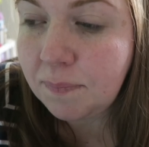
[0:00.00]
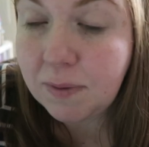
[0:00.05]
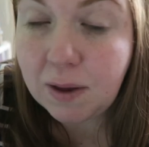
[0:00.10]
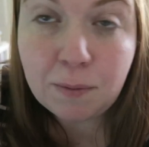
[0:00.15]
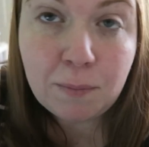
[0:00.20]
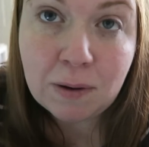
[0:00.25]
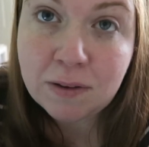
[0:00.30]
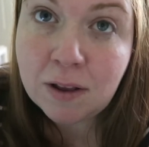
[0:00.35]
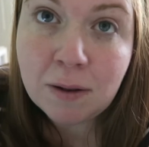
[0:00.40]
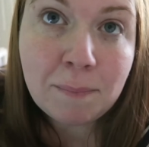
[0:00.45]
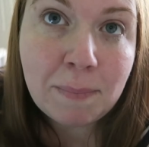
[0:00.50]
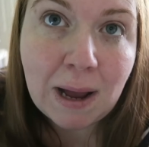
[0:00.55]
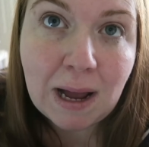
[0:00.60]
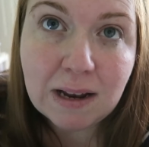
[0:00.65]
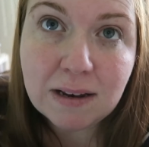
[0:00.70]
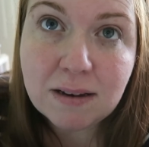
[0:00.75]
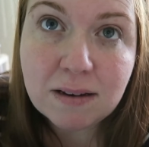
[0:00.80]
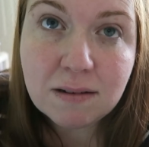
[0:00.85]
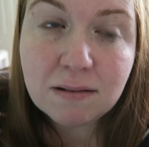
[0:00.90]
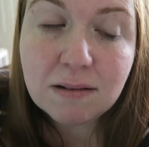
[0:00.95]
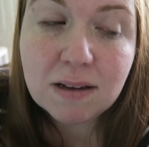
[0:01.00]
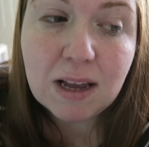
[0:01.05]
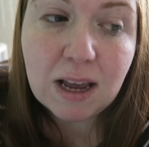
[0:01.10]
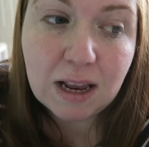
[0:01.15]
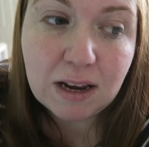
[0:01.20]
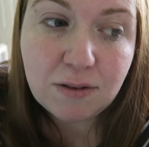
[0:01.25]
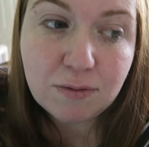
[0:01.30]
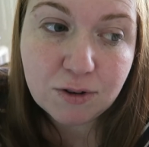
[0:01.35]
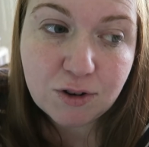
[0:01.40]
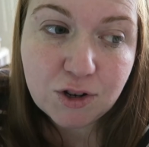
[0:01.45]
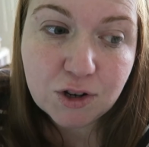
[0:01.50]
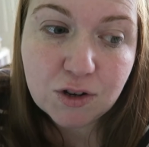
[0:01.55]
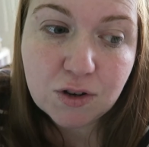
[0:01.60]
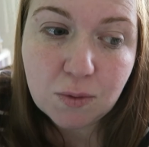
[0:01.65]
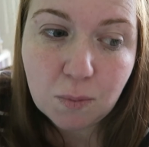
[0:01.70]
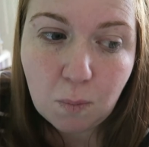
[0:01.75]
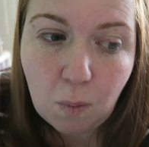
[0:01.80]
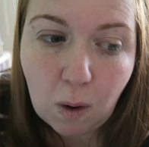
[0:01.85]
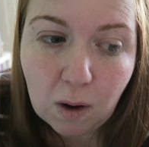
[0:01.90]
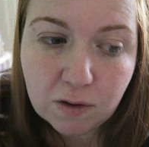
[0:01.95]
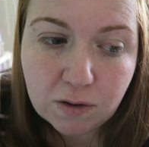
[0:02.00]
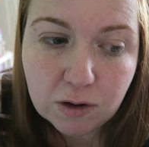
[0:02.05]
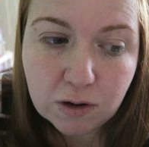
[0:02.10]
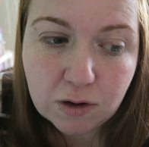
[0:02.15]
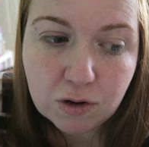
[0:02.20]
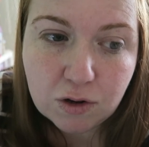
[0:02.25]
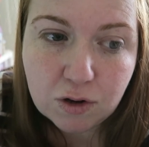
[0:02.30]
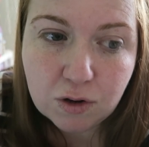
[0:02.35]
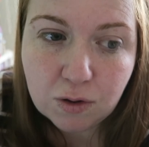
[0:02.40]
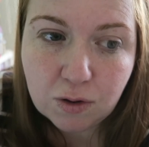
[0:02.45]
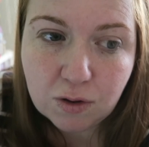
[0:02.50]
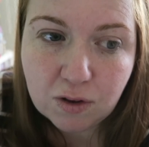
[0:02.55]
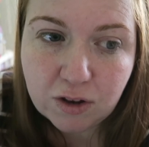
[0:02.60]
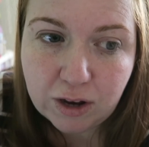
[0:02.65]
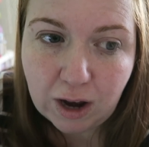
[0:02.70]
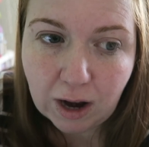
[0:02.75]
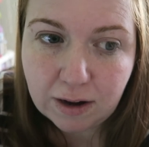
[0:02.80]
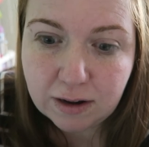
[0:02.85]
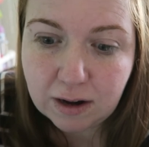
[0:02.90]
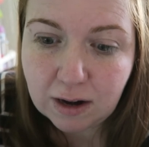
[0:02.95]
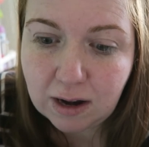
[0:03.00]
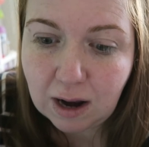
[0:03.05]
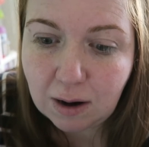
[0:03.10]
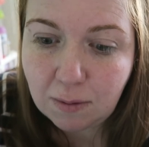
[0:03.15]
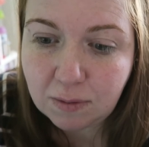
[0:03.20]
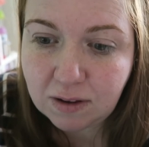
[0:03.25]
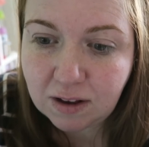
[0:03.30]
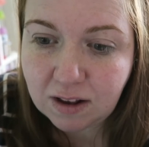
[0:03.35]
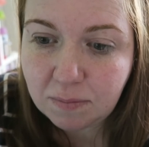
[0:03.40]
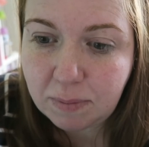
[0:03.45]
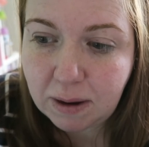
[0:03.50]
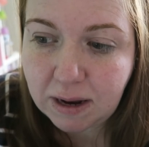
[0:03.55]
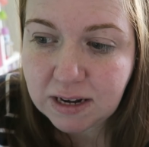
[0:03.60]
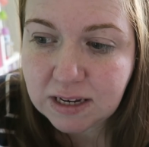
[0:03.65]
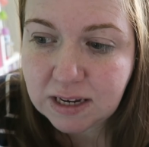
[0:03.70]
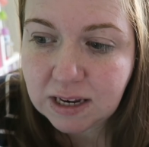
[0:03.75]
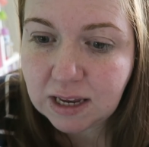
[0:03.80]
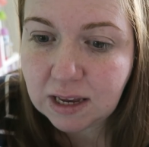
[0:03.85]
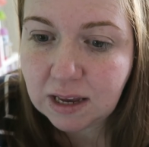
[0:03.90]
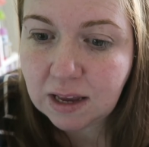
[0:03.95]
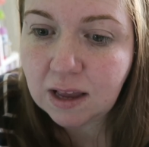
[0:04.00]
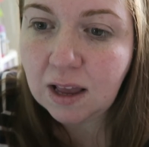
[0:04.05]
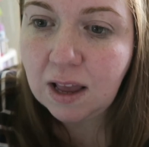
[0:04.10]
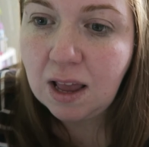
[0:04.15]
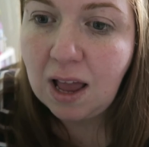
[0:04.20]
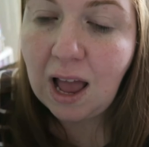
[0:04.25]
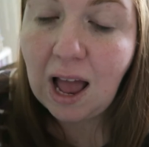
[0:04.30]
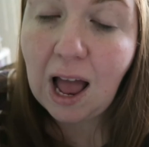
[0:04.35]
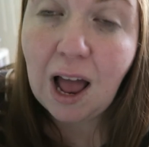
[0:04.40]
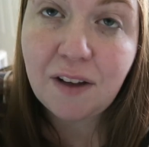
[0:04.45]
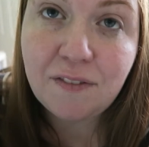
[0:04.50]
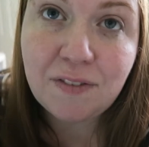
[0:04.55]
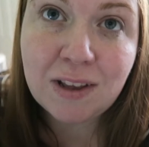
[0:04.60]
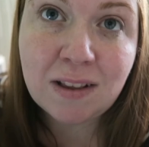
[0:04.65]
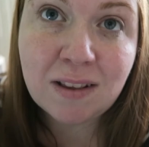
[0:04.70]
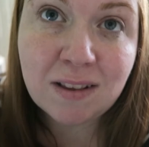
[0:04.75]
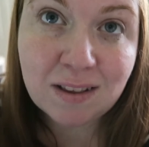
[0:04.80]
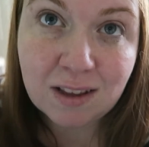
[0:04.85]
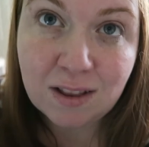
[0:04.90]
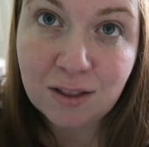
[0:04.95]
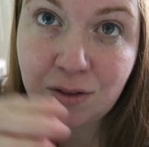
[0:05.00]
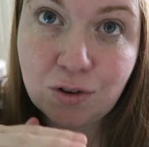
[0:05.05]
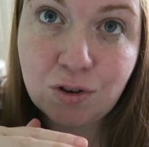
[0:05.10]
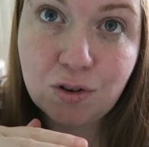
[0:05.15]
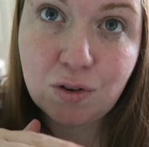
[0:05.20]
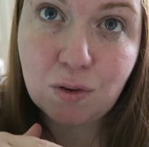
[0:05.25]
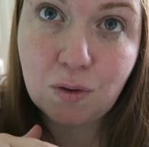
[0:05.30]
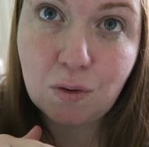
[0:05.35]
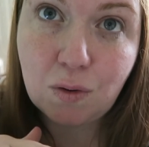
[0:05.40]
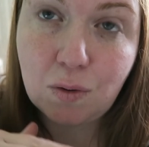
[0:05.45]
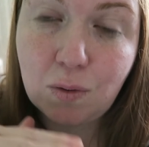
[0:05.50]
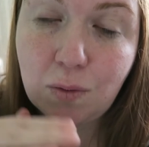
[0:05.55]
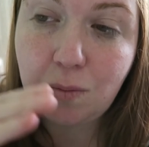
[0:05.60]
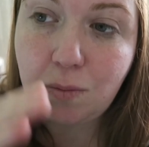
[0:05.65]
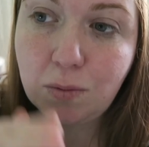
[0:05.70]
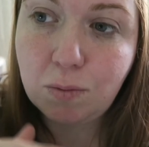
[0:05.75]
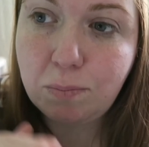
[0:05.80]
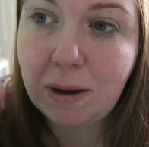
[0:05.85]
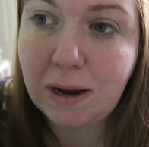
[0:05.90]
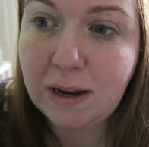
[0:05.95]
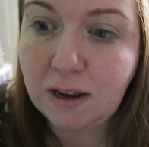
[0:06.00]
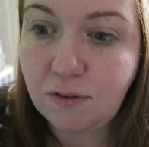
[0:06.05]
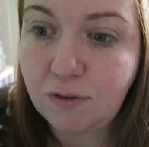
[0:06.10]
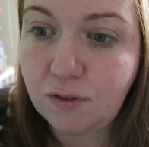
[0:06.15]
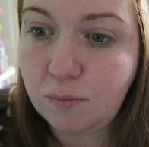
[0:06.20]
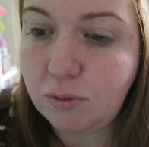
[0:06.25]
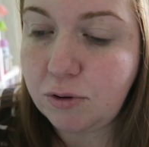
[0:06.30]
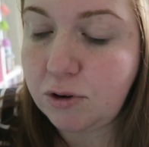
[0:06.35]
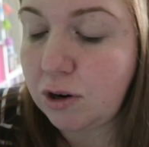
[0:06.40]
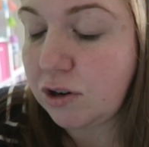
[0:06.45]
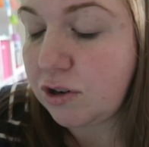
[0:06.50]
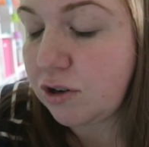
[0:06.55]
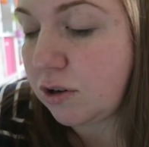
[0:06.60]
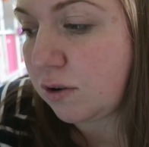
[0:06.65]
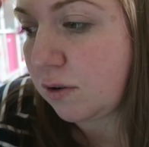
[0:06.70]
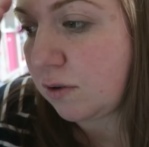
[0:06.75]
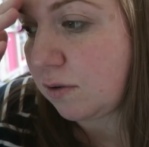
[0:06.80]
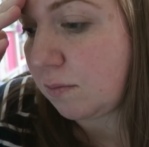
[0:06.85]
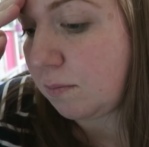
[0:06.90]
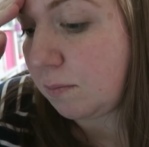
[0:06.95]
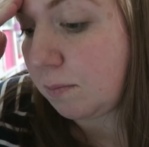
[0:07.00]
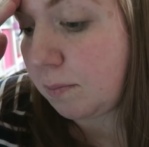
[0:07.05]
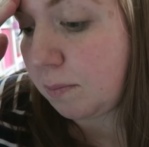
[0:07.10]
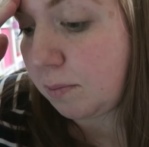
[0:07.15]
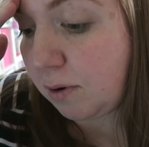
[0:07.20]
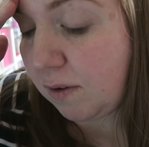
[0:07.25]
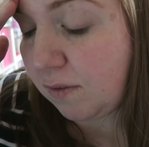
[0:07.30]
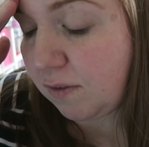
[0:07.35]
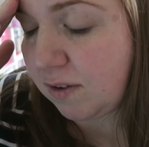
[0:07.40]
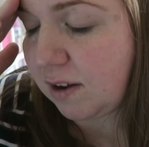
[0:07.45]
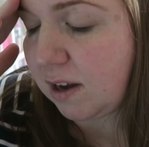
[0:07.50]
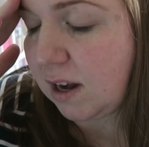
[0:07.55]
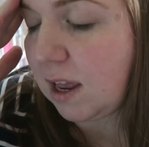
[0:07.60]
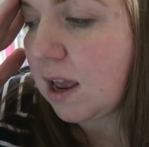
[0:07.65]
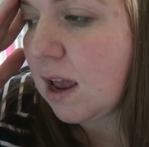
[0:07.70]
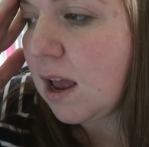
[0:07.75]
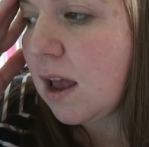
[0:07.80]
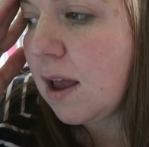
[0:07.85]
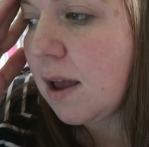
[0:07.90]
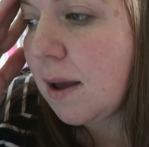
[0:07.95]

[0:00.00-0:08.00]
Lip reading: It wasn't bad. It just wasn't to the standard I was expecting, having seen the show by different productions previously.